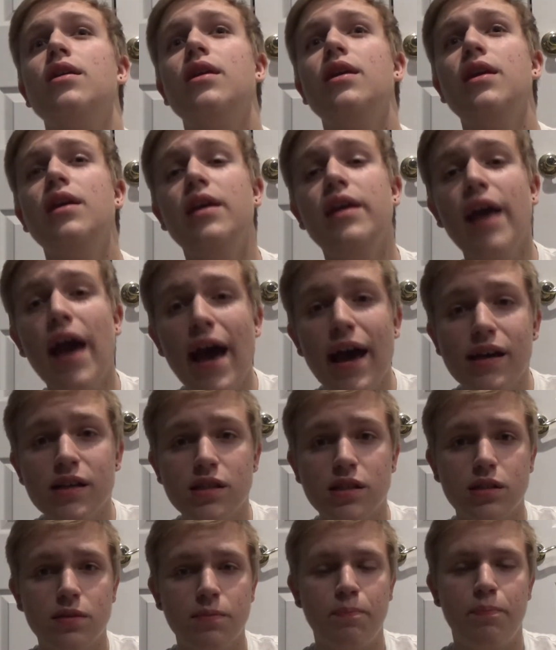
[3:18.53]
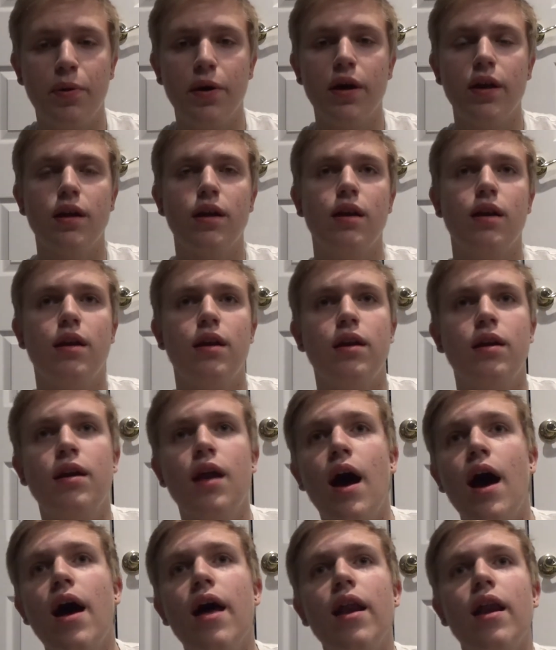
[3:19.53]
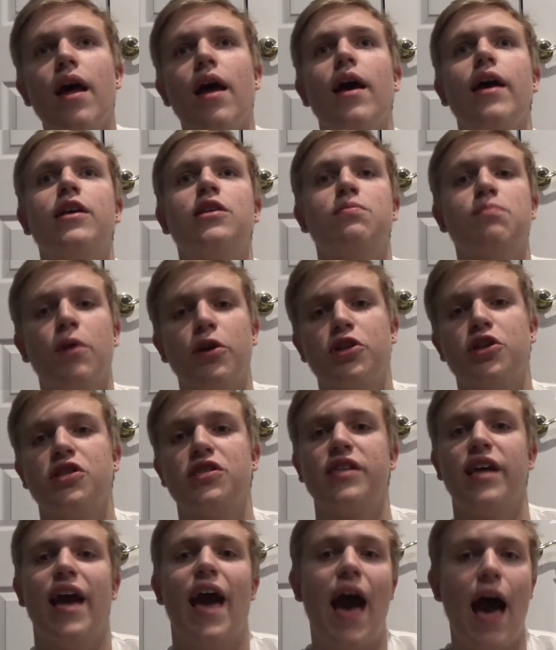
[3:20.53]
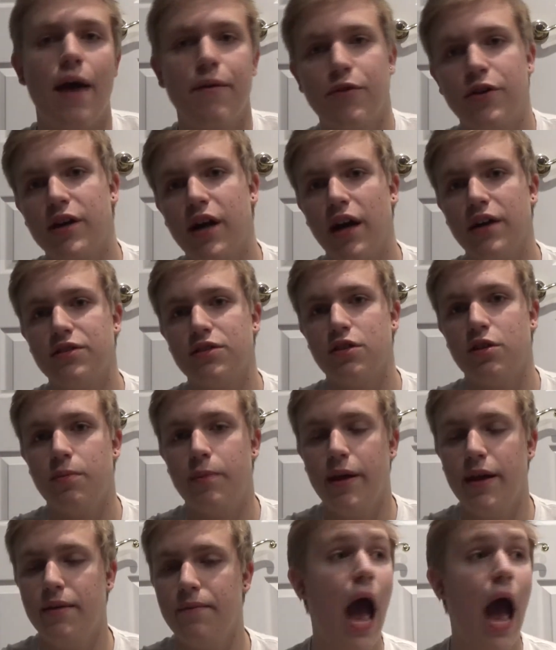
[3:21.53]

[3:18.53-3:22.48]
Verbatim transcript: Yes, but not as much as they advertise it to be.